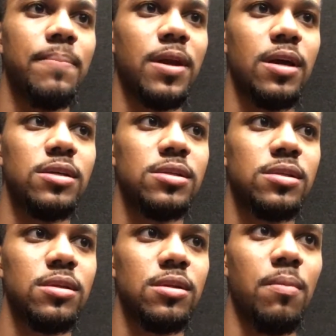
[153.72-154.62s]

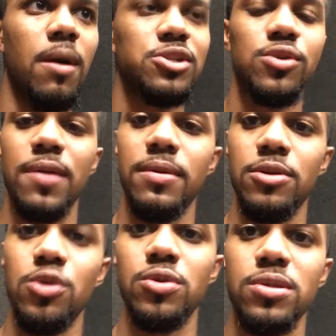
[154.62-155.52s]
because the muscle can be
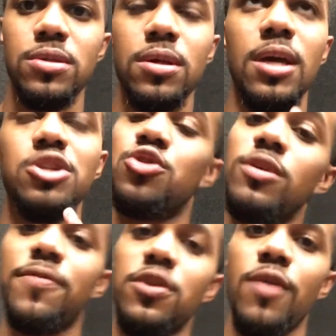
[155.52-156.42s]
used in two
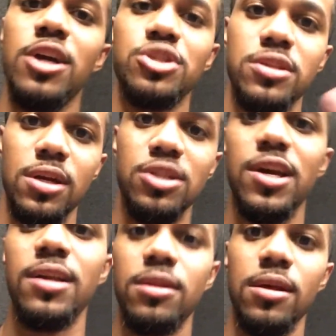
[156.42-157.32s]
different directions,
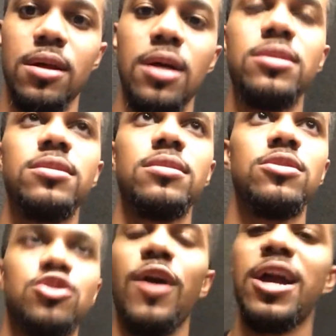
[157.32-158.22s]
the
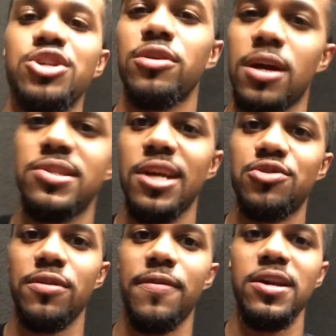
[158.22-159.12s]
contraction or
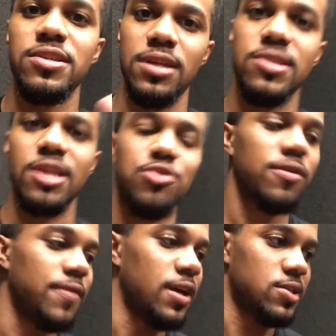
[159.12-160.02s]
concentric phase and the
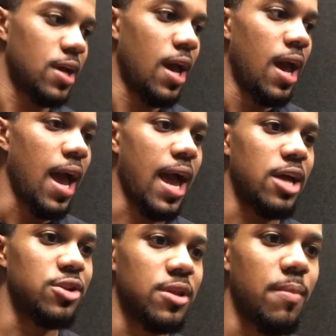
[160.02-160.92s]
eccentric phase.
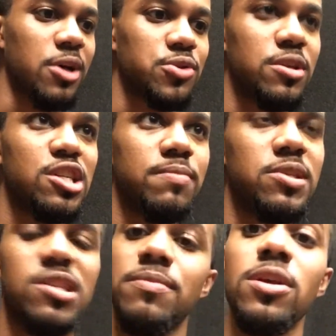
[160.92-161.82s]
And the muscle needs to
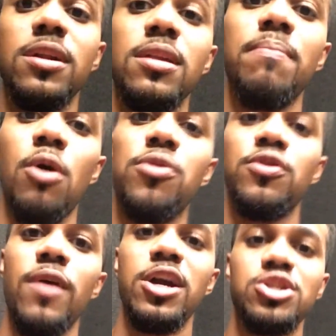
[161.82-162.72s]
be stimulated in both
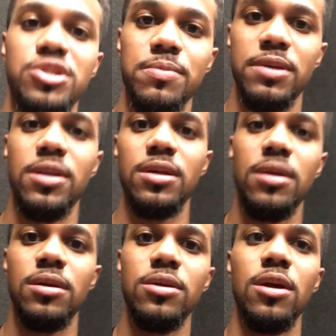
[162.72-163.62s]
directions to
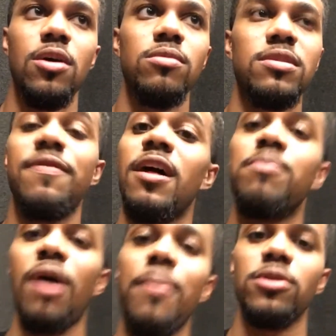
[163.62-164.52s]
be,
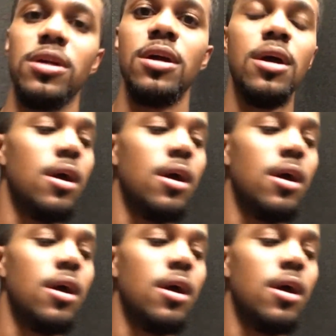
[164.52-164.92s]
developed properly.